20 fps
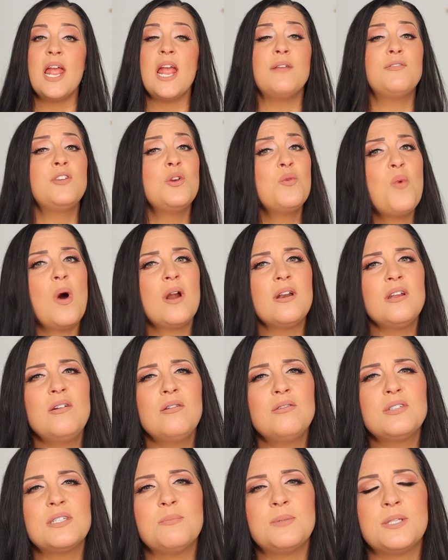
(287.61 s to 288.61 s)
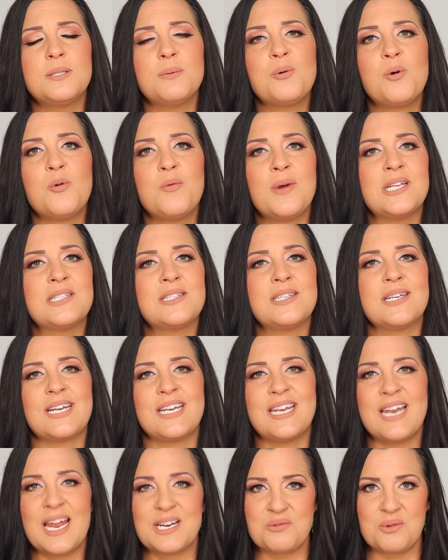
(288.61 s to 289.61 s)
If you want to know some simple ways to
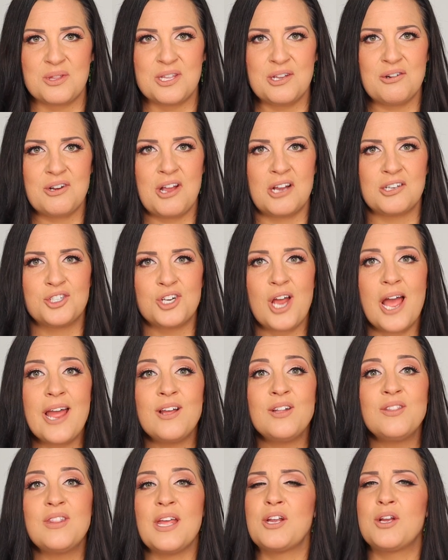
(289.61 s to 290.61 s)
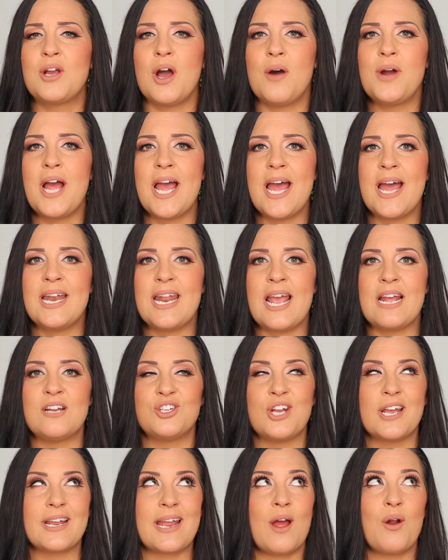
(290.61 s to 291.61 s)
connect with your young child, then go ahead and
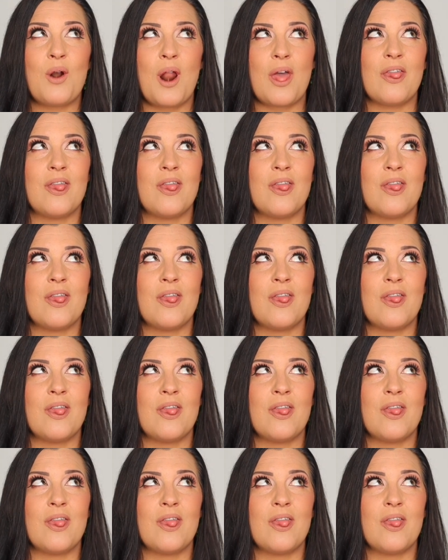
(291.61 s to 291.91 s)
check out